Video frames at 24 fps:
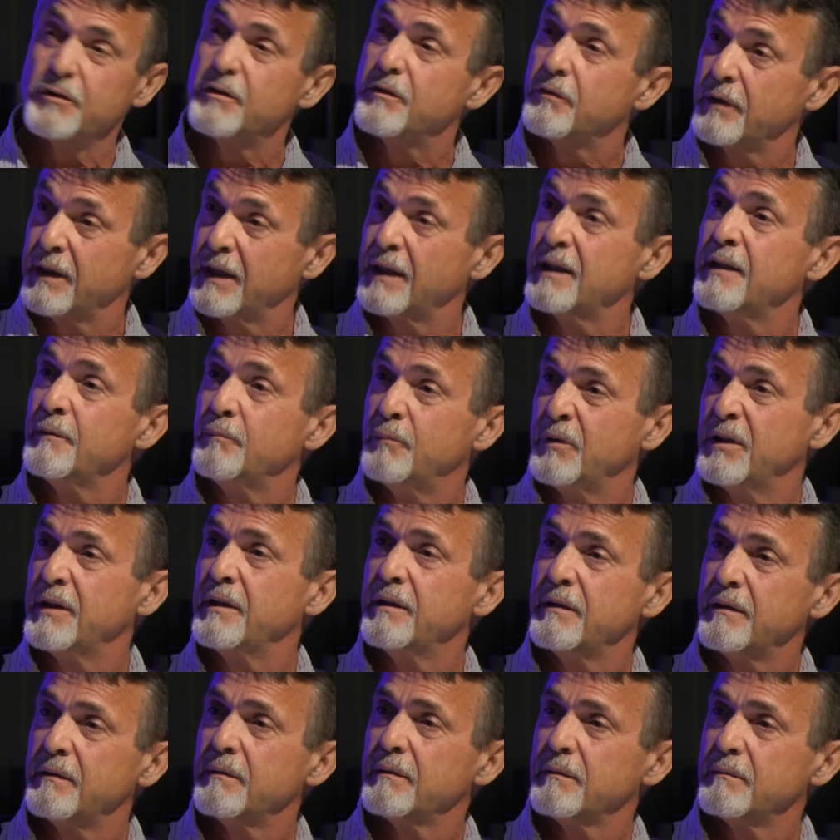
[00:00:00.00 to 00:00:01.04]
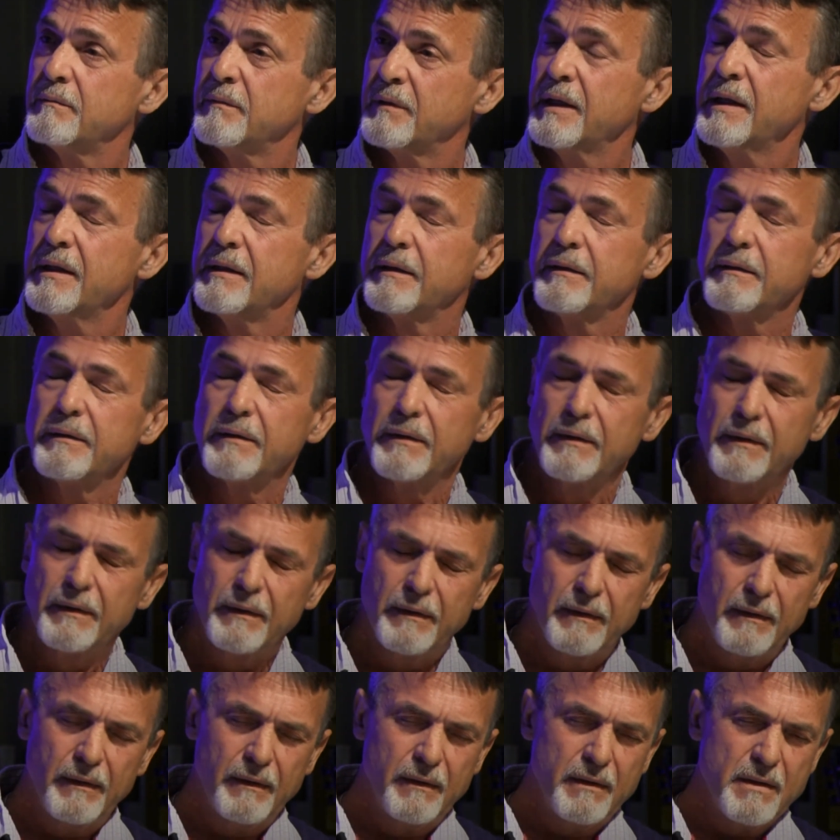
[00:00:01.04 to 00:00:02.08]
could really be there.
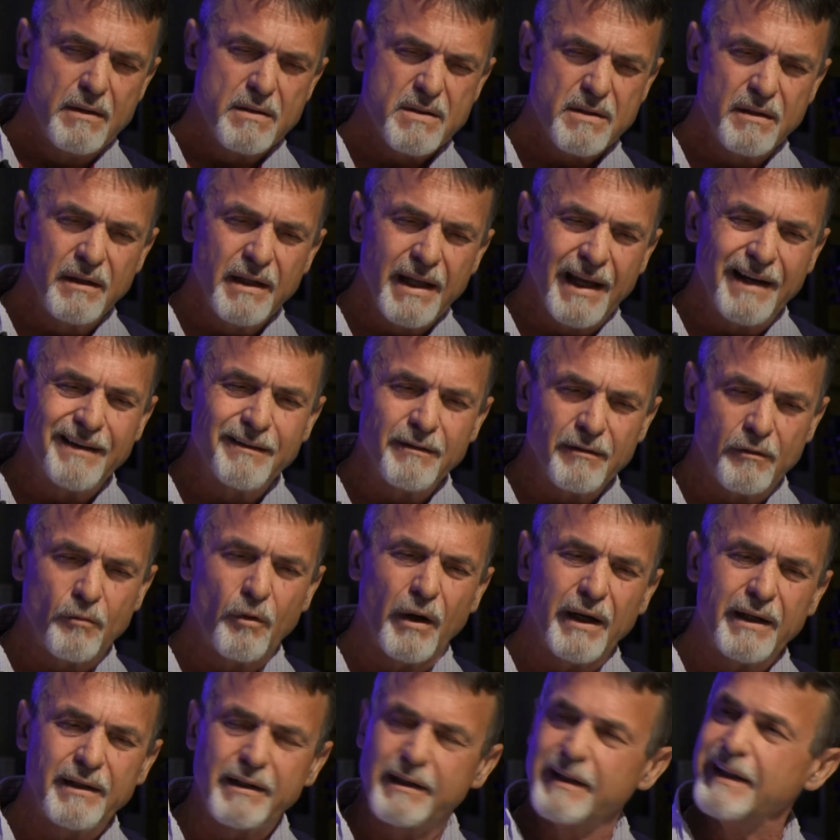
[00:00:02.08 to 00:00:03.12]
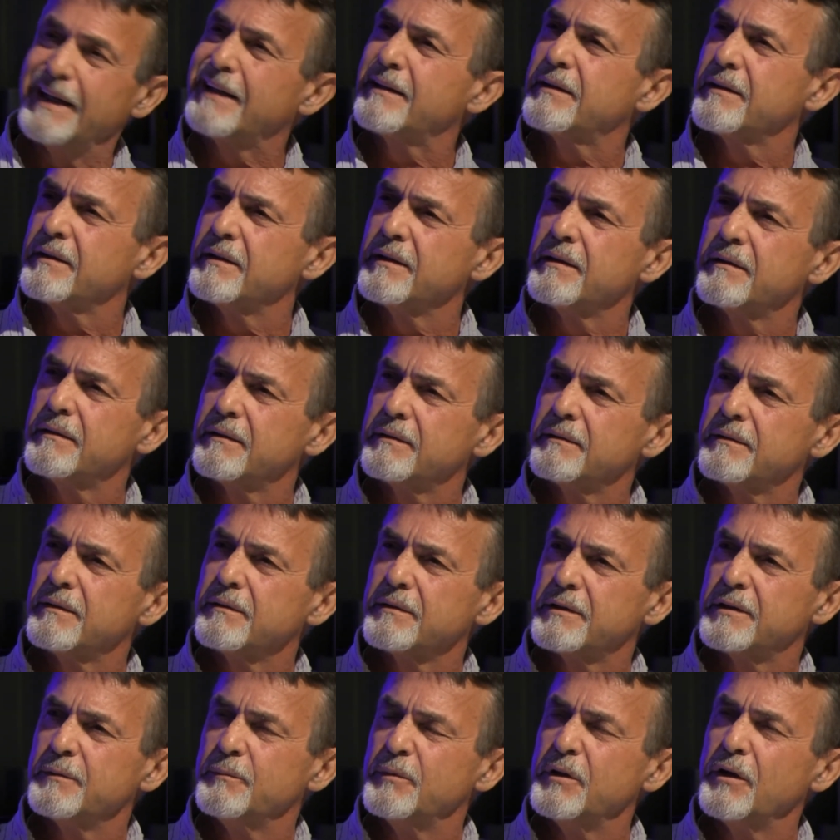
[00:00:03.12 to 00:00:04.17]
Still hadn't quite connected it,
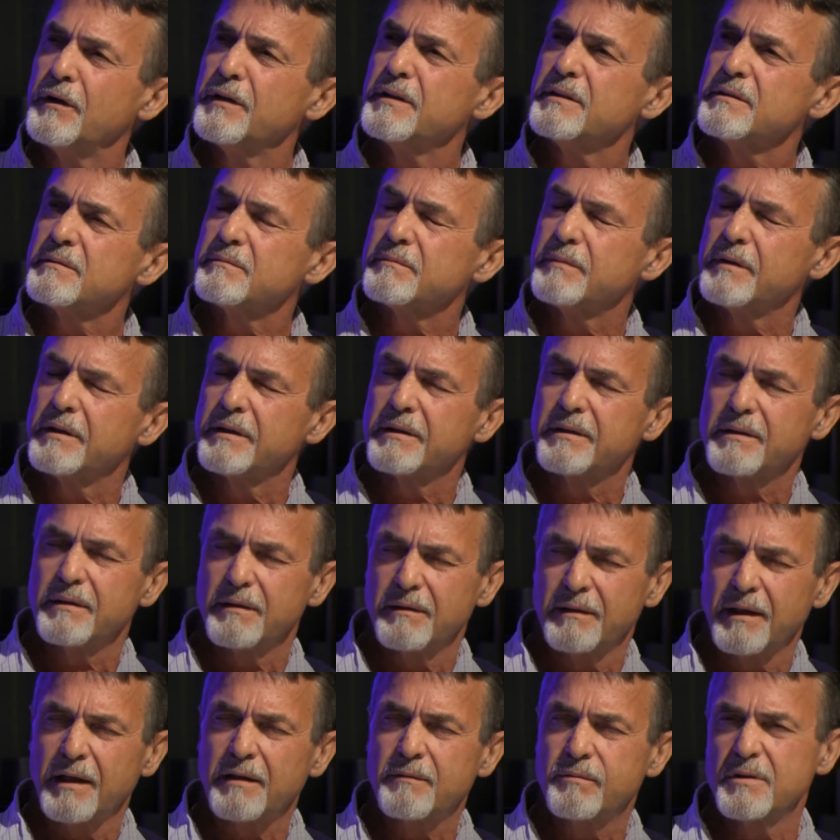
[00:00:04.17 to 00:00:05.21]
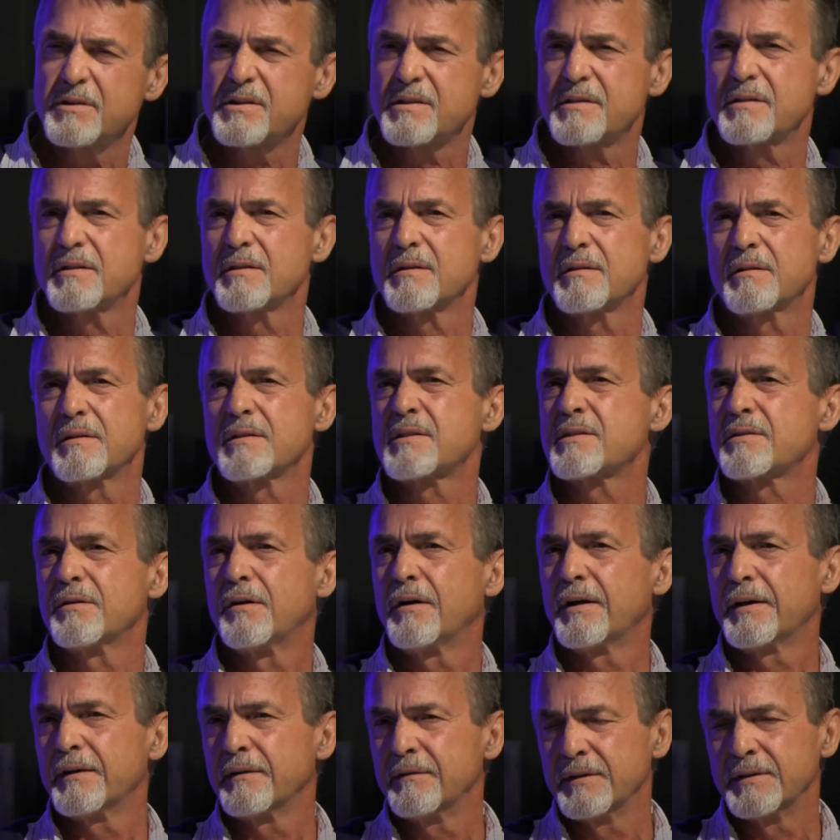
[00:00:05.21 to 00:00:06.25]
to be honest, but that was the
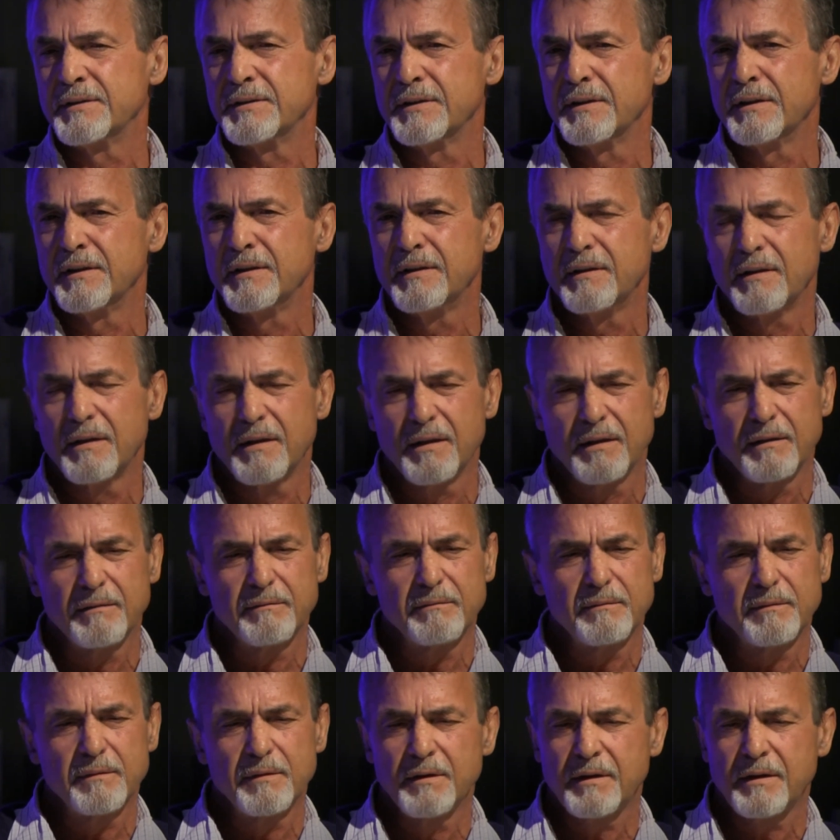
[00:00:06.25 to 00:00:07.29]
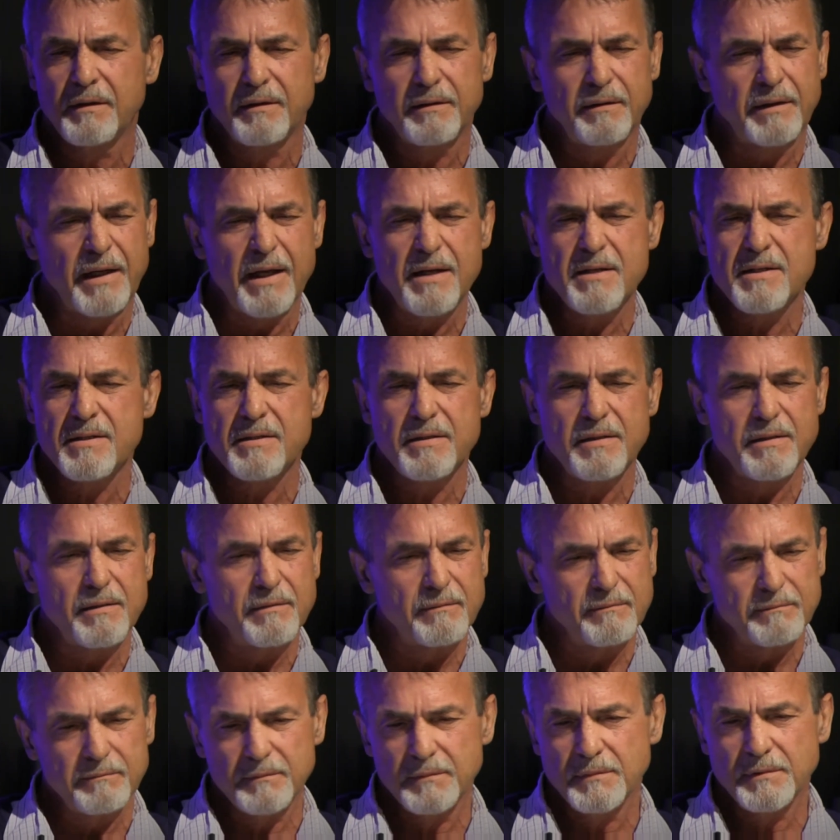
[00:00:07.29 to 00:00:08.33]
start of the journey. And look,
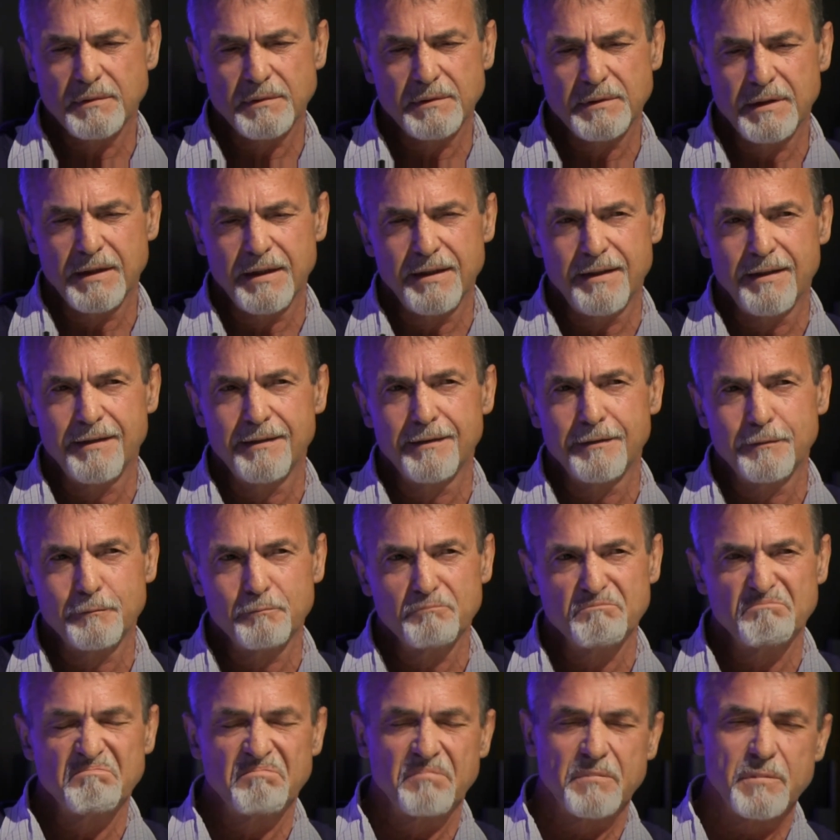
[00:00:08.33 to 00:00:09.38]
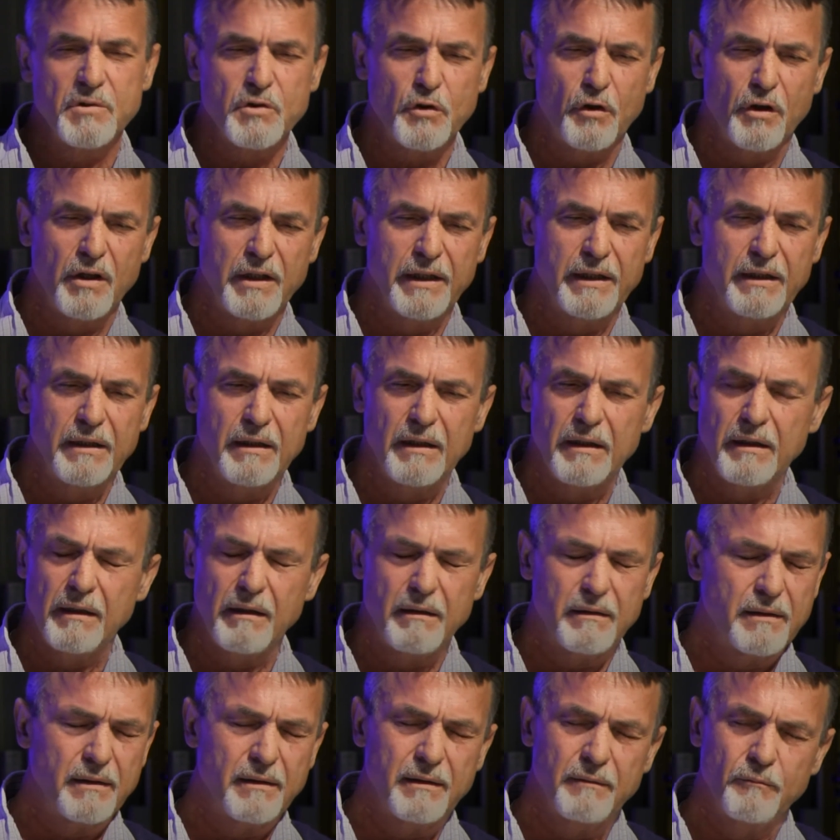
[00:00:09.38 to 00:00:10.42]
cancer, Charlie,
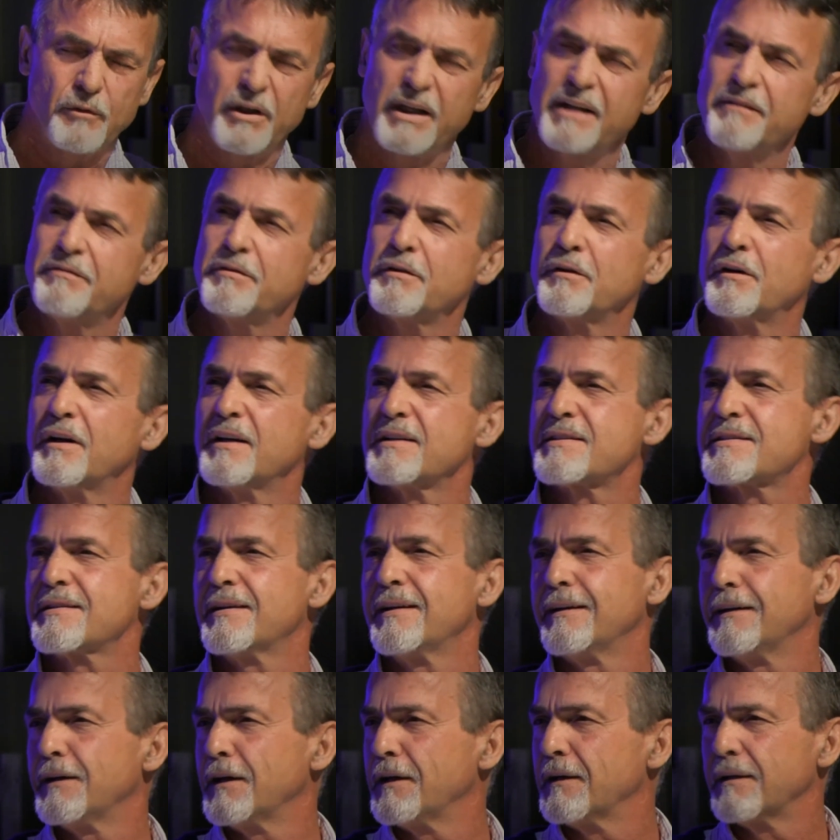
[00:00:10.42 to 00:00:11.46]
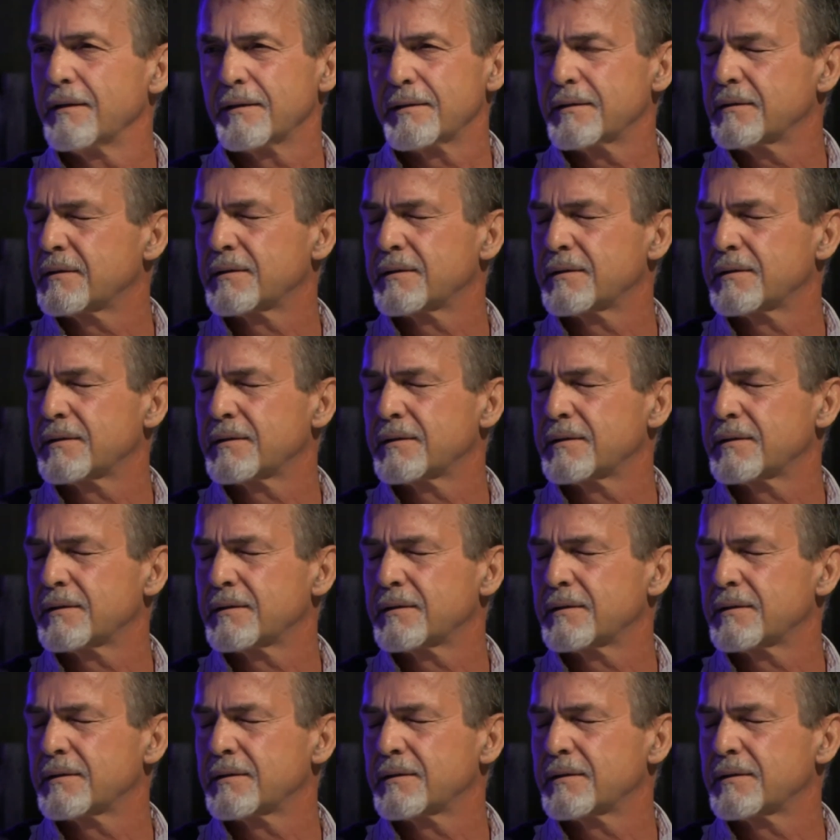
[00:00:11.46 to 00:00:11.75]
whatever I say,